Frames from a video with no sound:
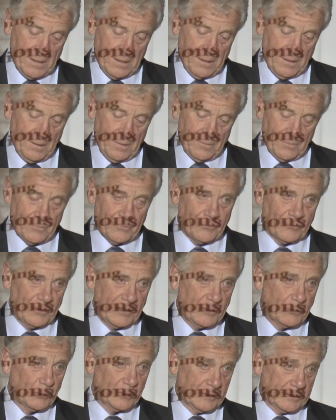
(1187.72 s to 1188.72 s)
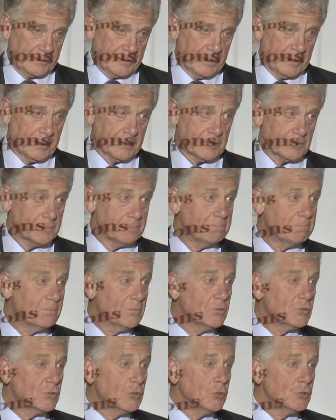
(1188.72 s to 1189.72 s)
always frequently does.
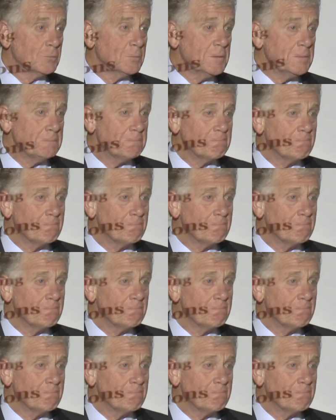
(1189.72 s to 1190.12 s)
Excuse me?